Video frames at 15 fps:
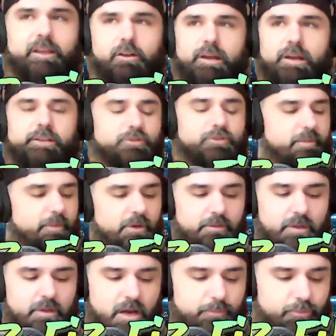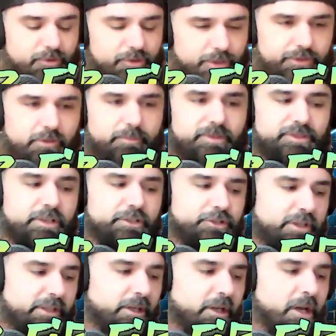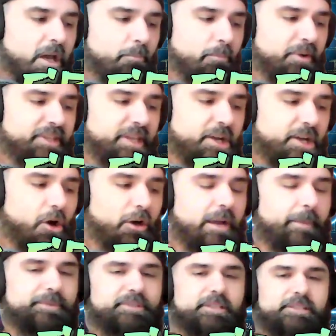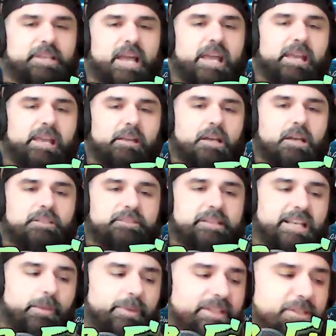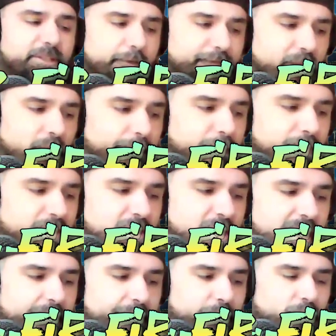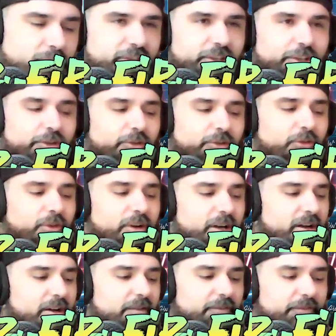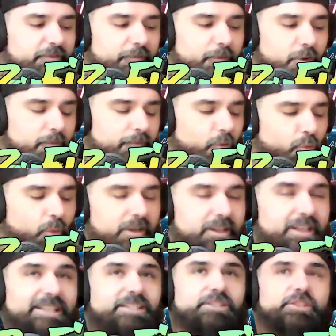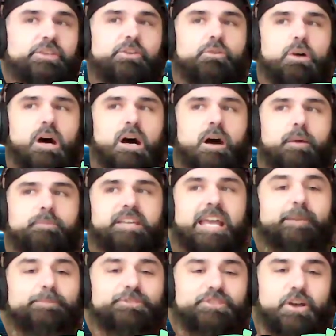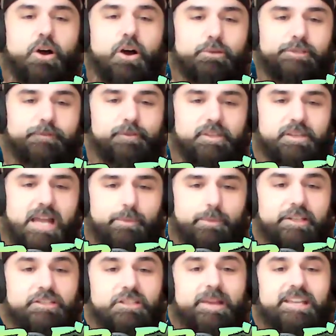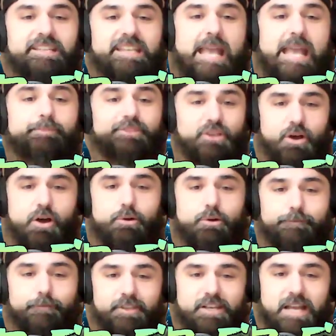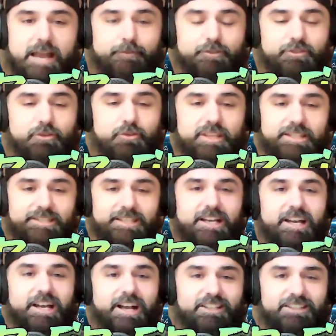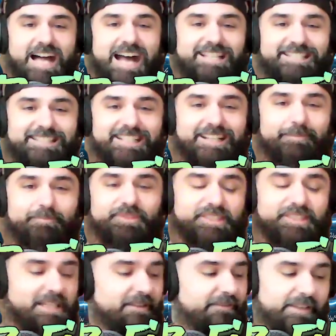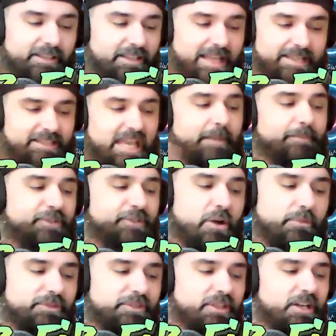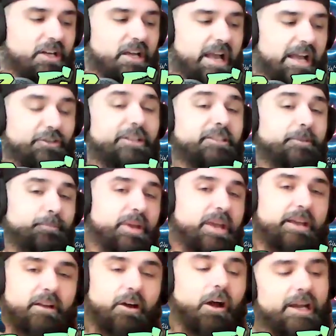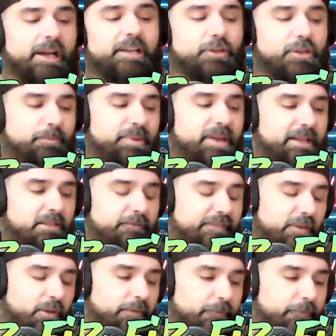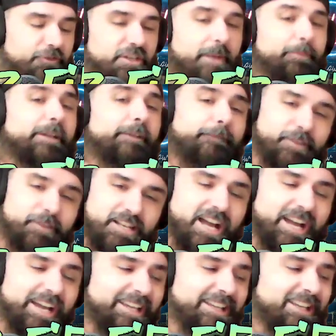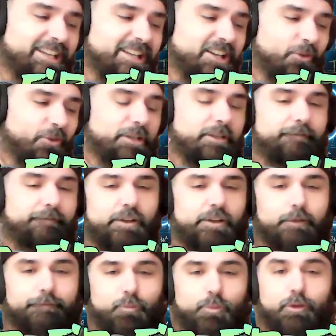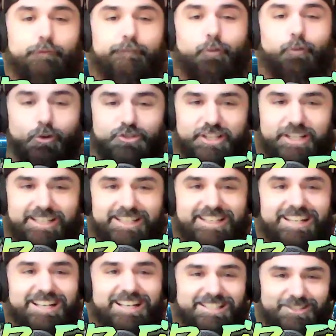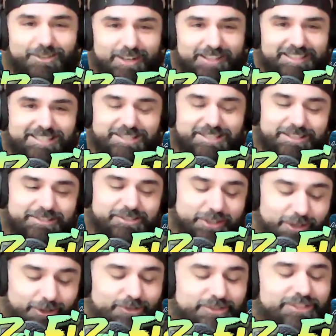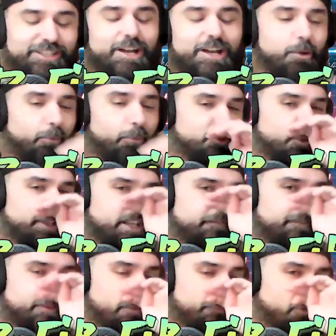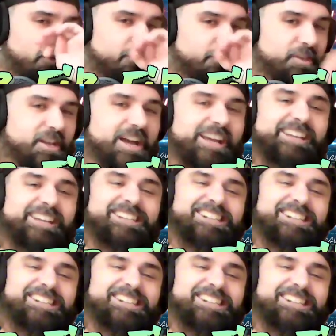a great drummer, producer, musician, but they call you up and says, "Hey, Danny, we need you to fill in for the night for 2 for one of these two game show hosts for the night. We need you to be a game show host for the night for two of these classic TV like game shows, and you get to pick. All right, you can pick to fill in for Jeopardy for the night, or you can fill in for Wheel of Fortune. You get to choose which one you're going to fill in for the night.